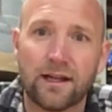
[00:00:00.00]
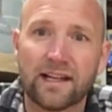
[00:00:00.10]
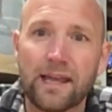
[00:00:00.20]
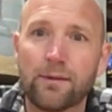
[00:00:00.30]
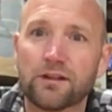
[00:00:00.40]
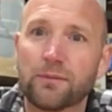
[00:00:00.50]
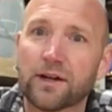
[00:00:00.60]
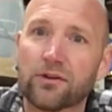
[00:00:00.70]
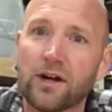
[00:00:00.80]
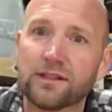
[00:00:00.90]
came out to my
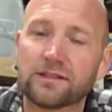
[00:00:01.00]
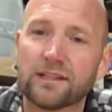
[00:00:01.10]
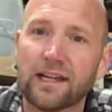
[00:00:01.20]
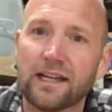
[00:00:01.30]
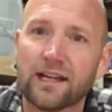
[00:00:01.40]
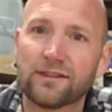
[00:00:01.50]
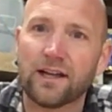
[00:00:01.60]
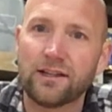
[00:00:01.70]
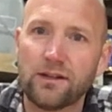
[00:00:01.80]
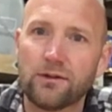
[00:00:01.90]
garage today and I
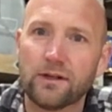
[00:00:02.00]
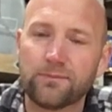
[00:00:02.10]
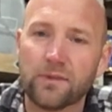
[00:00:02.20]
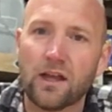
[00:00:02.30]
thought, you know what,